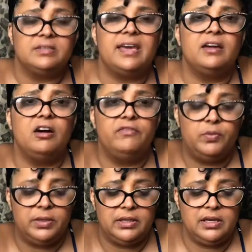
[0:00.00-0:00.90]
Take over
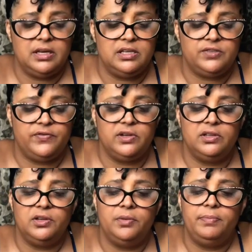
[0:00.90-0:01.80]
with the kids for a
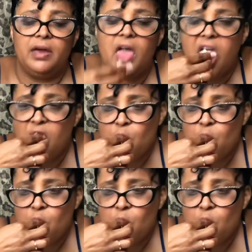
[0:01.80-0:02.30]
little bit.